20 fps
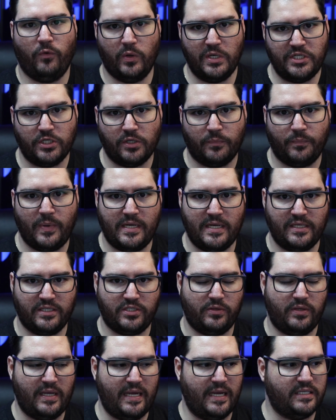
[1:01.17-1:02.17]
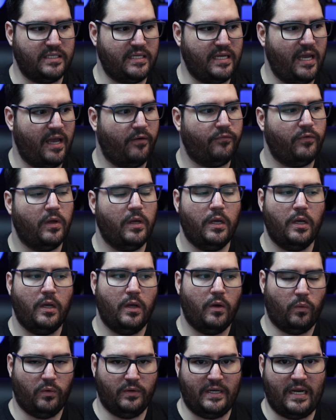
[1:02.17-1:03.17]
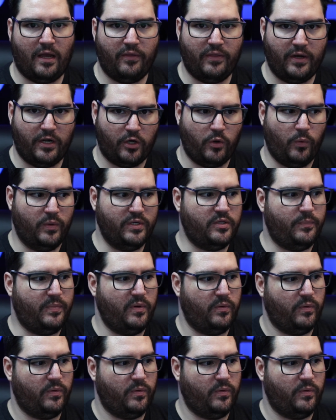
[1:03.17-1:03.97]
voice your opinion to the ATF. Well, now they're going to be